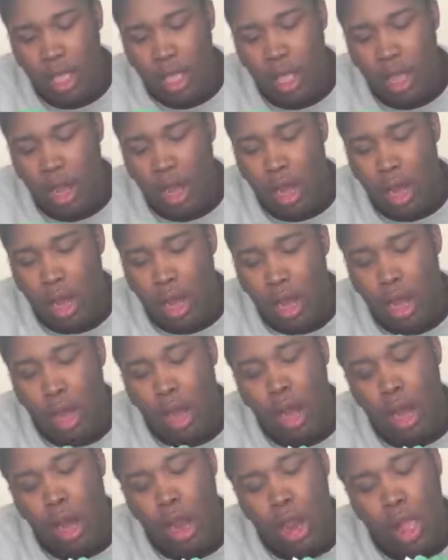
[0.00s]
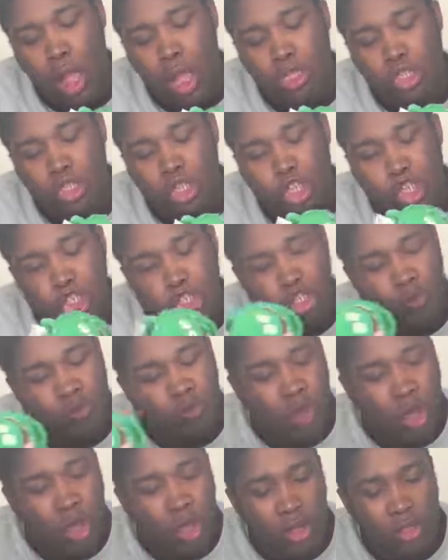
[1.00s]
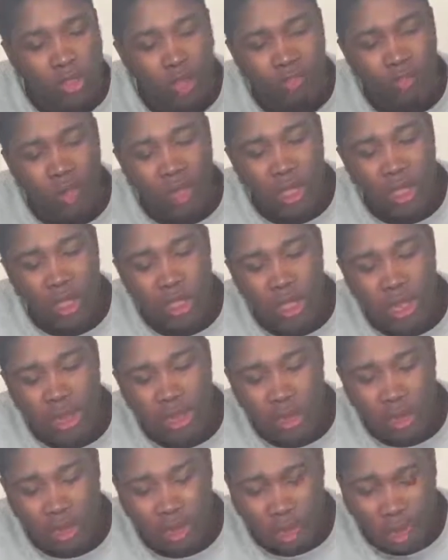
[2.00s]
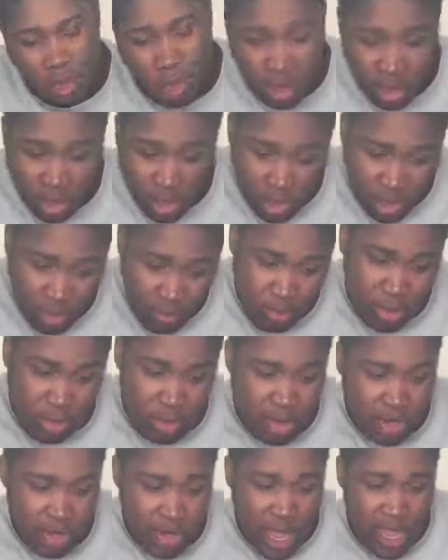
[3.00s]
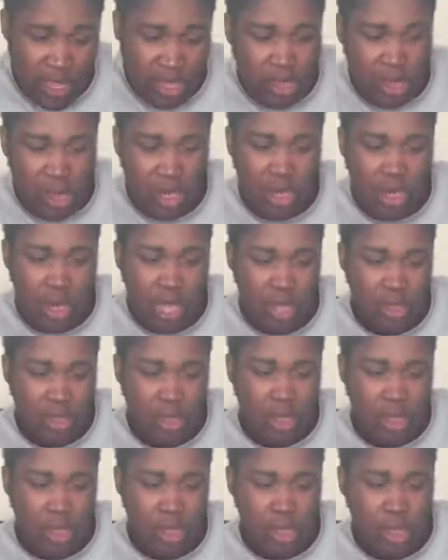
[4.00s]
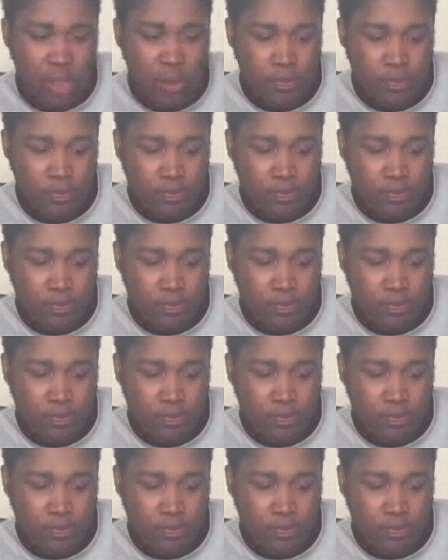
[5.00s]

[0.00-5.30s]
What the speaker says: lunch box, but designed to look like the